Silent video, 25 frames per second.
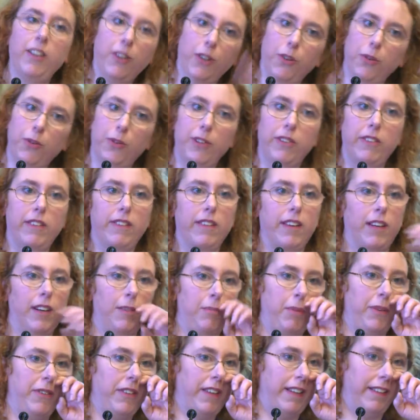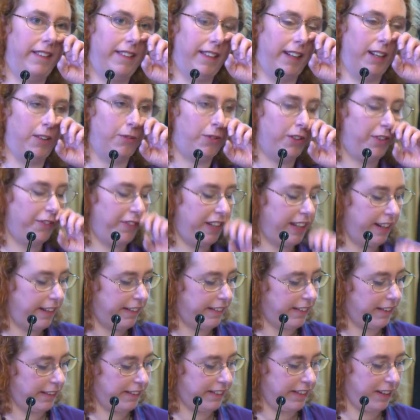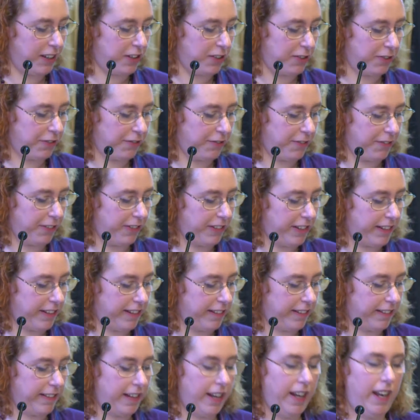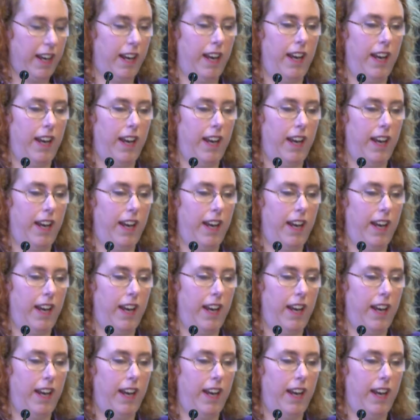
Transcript: who was presenting at one of the ESRC conferences,